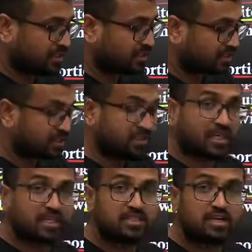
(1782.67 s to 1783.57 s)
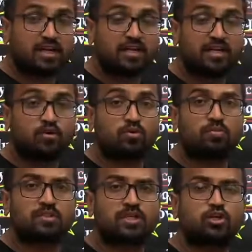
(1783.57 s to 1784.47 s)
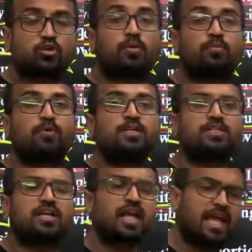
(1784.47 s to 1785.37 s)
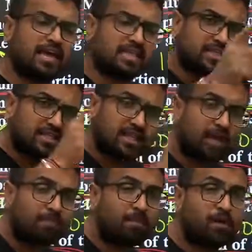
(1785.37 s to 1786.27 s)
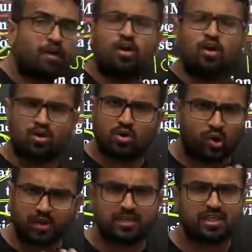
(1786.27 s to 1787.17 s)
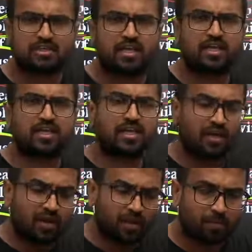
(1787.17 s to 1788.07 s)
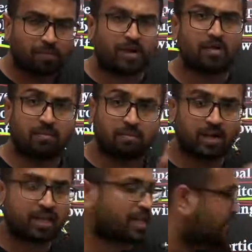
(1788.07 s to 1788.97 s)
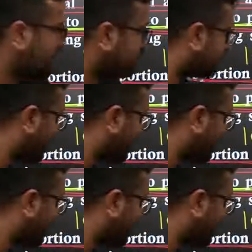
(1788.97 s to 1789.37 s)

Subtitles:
the disease related to mosquito population, example, not just dengue, but malaria as